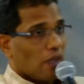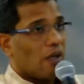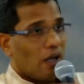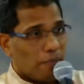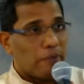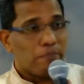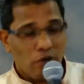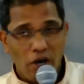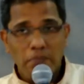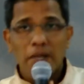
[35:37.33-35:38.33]
I mean,
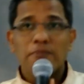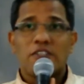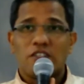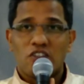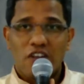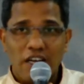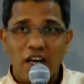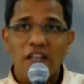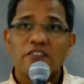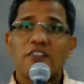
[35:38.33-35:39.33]
problems and
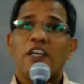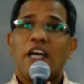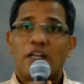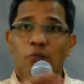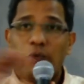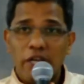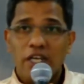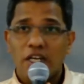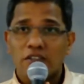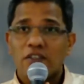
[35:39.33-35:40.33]
struggles and
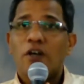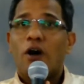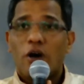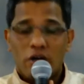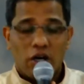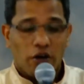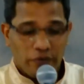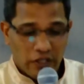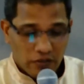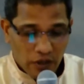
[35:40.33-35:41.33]
weakness of, of
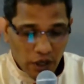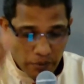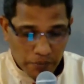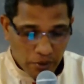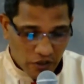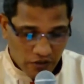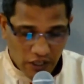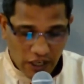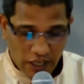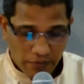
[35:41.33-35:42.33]
his, I mean, personal
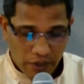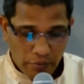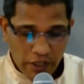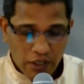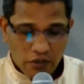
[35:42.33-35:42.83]
life. Amen.